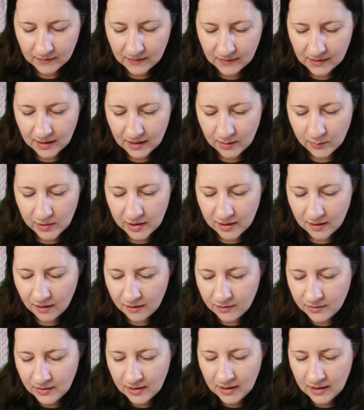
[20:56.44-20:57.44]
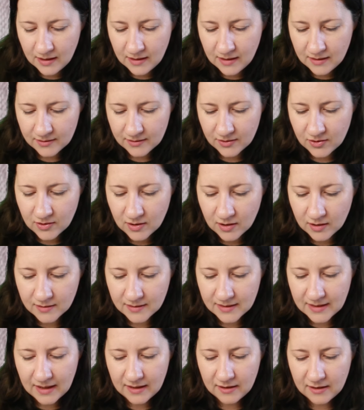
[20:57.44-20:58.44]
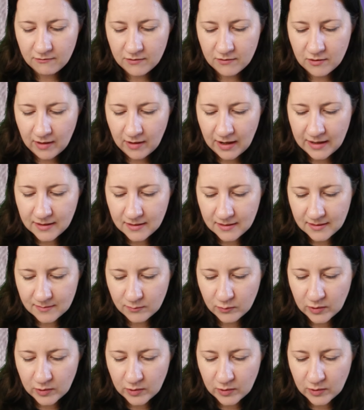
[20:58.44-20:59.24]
There we go. So you can't see any of your ends.